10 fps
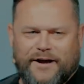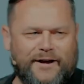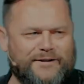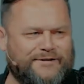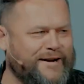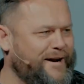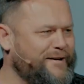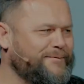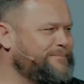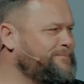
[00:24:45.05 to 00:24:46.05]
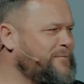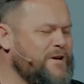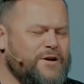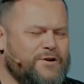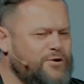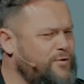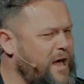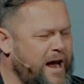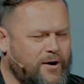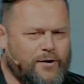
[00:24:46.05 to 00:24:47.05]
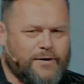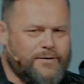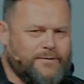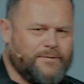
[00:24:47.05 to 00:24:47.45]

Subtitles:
King has set out. You cannot.